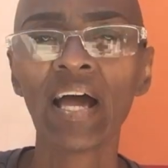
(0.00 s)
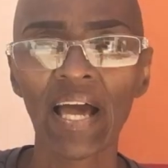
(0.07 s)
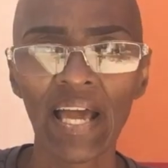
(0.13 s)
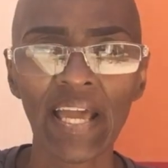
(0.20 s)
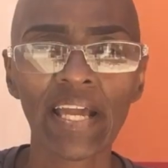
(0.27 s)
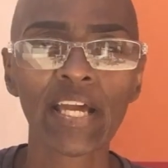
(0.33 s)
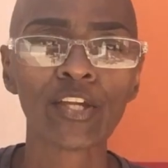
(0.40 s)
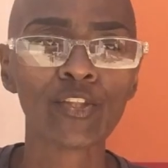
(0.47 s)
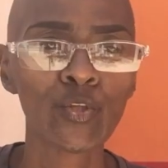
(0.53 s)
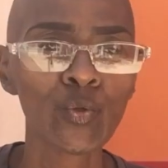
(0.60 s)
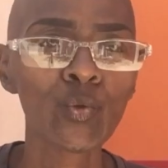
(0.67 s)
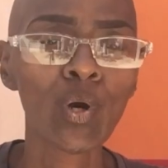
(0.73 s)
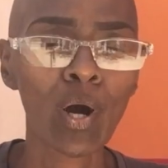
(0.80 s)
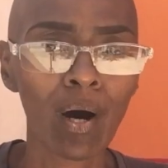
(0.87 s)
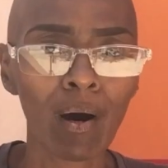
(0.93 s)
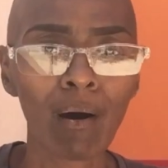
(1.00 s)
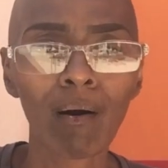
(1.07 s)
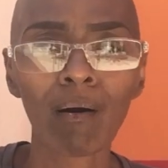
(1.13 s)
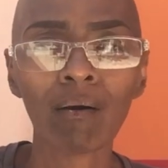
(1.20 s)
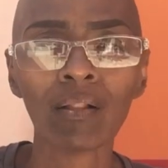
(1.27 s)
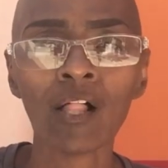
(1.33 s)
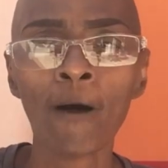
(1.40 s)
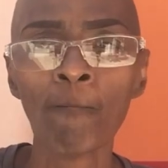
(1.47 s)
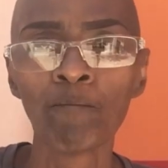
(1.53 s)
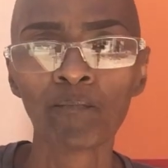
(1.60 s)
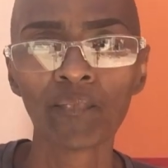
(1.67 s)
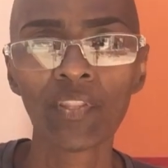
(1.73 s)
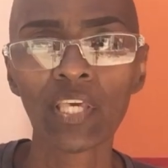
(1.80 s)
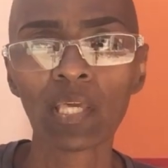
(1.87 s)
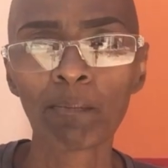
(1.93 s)
Hey, can you call
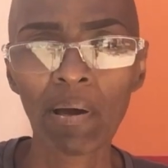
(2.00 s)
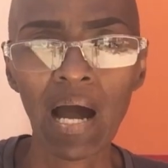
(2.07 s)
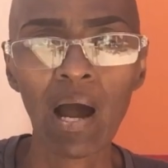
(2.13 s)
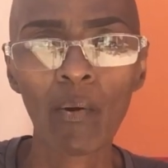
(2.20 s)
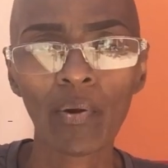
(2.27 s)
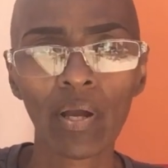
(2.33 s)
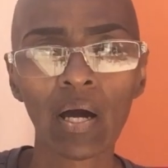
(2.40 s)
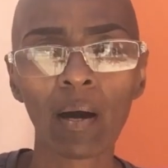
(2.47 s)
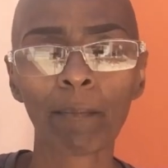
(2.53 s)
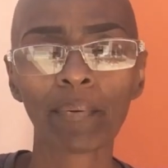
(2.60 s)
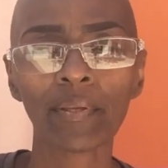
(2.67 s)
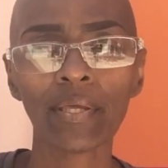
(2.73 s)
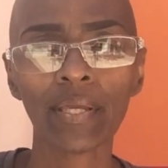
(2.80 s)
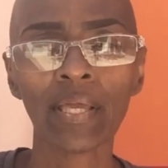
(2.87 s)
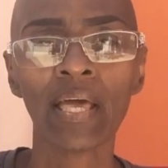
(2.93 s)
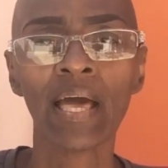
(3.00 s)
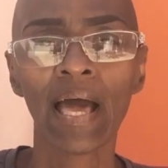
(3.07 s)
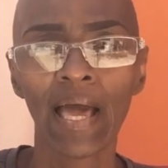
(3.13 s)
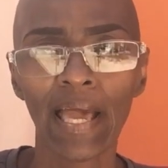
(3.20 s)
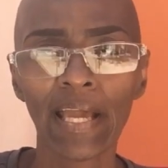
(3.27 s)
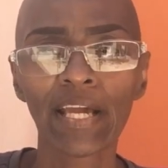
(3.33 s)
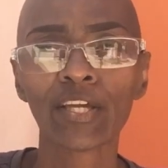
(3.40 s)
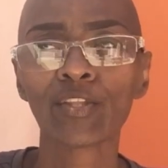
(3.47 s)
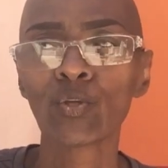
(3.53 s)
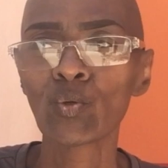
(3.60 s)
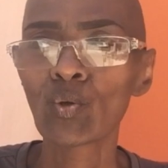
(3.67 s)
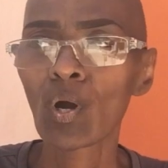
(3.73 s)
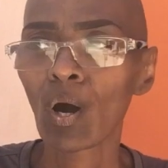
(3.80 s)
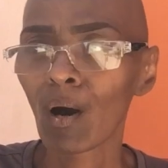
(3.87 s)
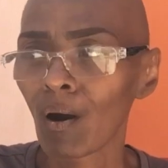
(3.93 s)
the power company? Hey, can
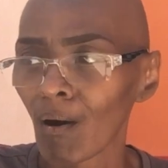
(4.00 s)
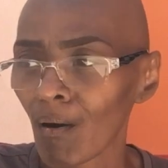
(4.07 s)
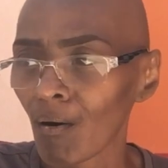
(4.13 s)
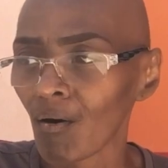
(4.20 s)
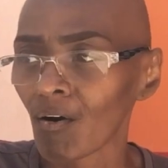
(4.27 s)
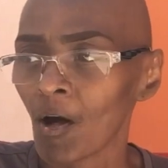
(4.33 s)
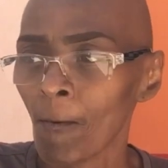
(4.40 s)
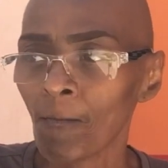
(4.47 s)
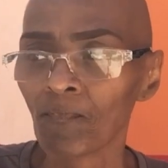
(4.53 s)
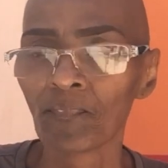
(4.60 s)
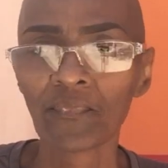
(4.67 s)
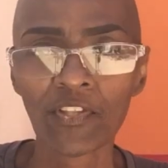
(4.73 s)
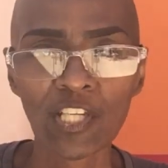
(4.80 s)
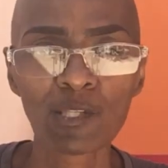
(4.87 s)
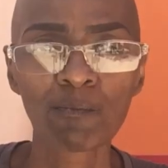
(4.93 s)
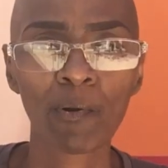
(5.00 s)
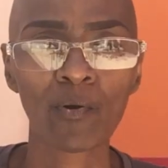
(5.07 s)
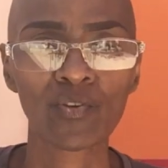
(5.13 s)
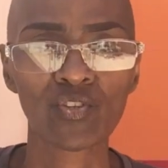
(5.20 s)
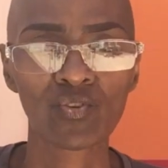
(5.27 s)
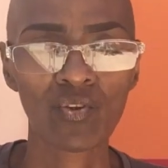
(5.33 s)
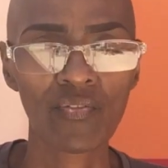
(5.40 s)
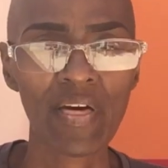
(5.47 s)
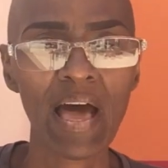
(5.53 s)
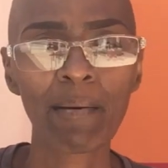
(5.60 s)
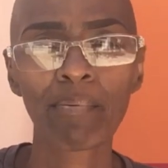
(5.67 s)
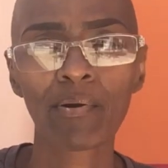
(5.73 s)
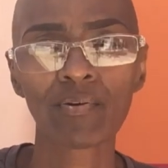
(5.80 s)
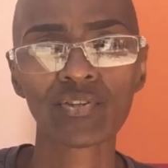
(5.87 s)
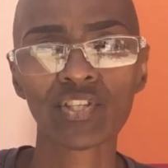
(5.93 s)
you call this person or
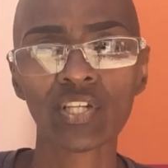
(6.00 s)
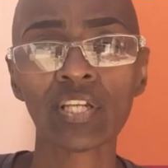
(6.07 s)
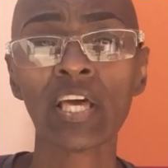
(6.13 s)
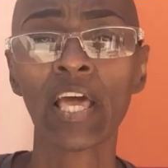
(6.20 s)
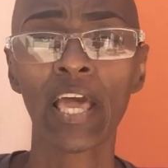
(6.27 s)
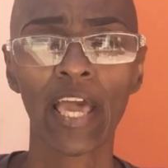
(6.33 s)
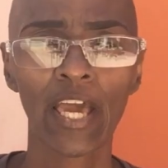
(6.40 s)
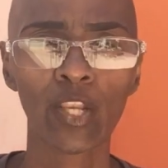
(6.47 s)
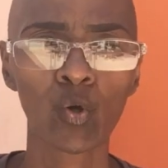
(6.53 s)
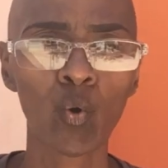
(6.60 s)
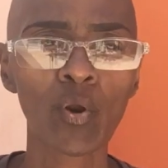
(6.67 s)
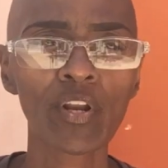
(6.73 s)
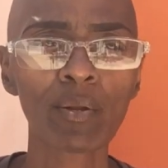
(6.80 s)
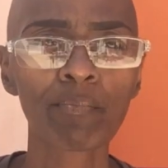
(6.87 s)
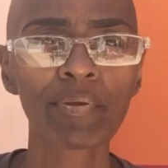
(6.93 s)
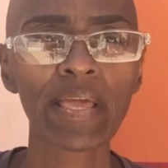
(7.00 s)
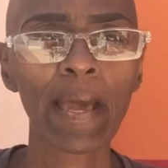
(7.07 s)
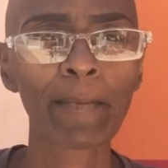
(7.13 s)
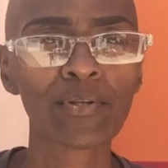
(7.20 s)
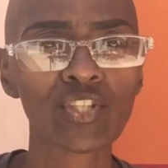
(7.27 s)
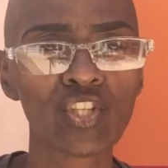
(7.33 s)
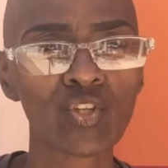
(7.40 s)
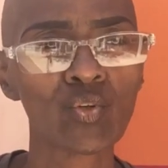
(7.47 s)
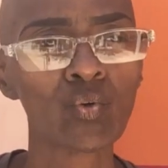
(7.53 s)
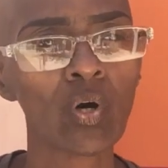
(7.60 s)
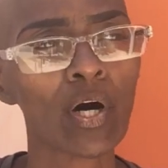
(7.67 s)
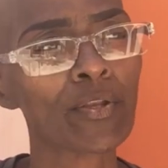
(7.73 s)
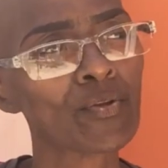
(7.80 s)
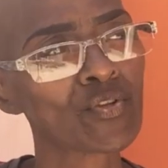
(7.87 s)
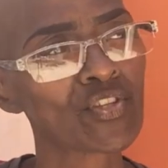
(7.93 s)
that person, in order to be able to
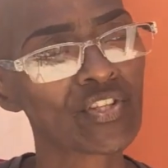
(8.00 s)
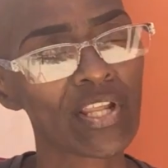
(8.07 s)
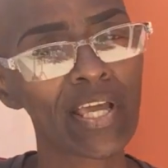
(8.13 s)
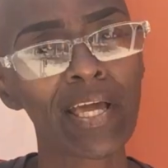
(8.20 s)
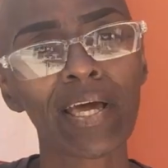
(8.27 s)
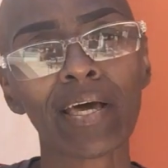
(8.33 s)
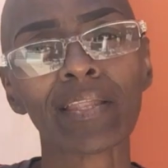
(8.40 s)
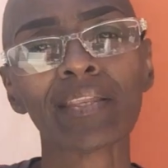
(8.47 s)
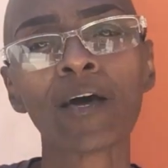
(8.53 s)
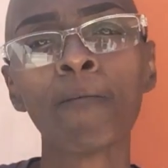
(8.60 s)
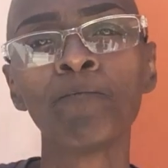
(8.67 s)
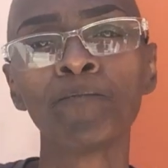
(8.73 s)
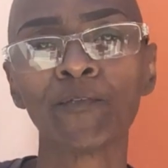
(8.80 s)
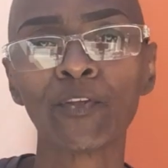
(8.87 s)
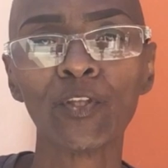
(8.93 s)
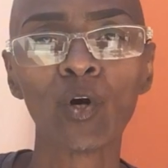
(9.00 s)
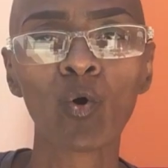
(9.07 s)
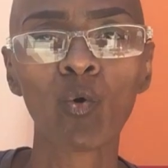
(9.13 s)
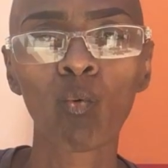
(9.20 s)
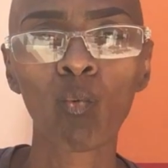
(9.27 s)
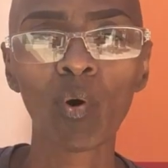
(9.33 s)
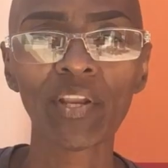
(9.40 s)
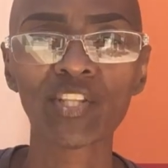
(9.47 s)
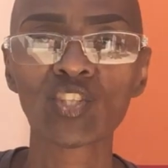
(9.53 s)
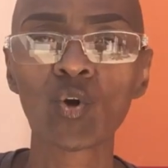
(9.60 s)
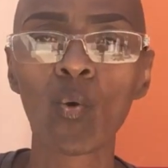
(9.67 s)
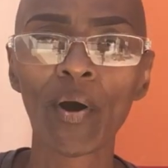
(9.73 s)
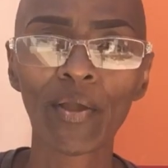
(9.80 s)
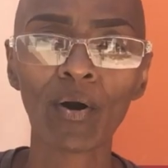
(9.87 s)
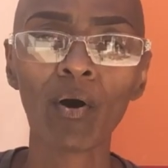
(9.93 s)
understand, what is
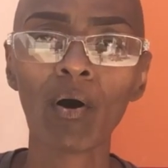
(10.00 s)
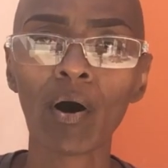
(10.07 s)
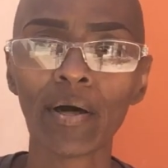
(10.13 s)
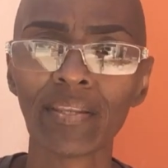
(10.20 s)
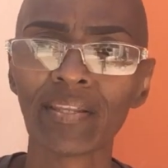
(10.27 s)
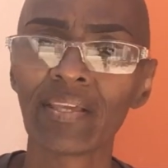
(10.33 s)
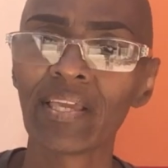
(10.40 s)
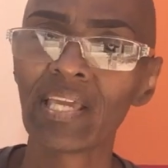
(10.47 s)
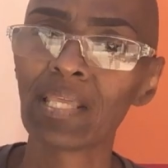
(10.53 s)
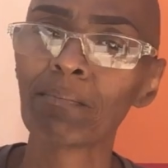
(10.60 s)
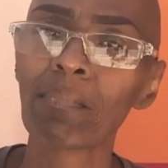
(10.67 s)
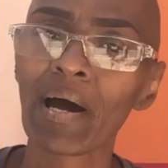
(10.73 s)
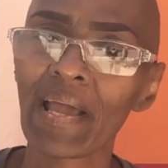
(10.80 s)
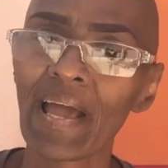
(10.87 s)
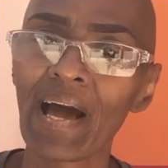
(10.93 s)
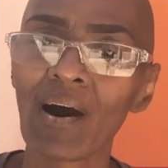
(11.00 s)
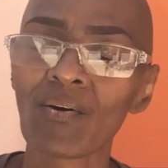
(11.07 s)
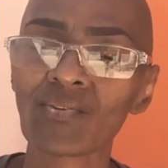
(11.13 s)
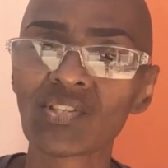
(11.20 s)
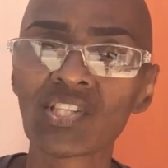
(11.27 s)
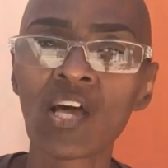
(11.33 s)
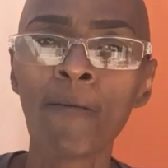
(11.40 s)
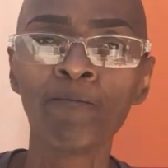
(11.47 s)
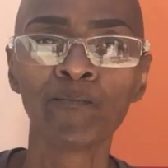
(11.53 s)
going on in my house?